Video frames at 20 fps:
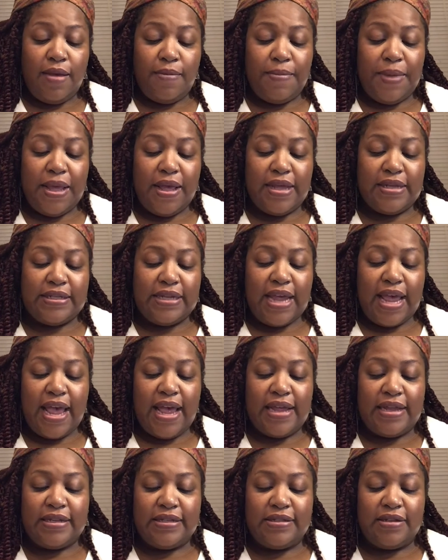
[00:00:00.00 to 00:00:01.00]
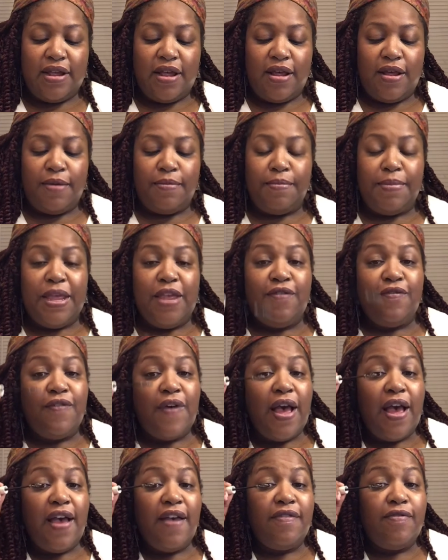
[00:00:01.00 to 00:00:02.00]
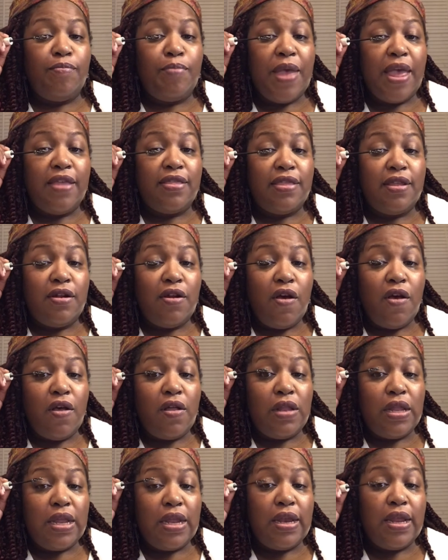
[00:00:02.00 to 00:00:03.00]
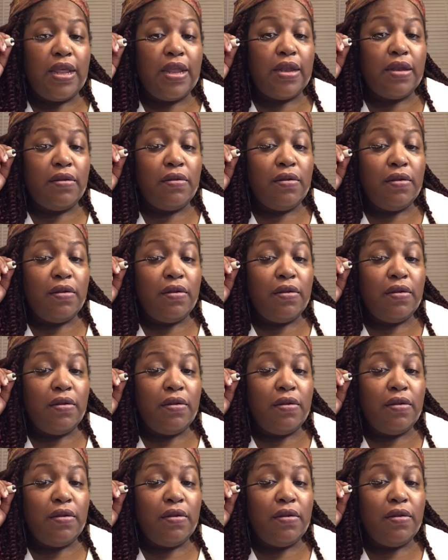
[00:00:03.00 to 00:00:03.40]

because it has B5 panthenol in it,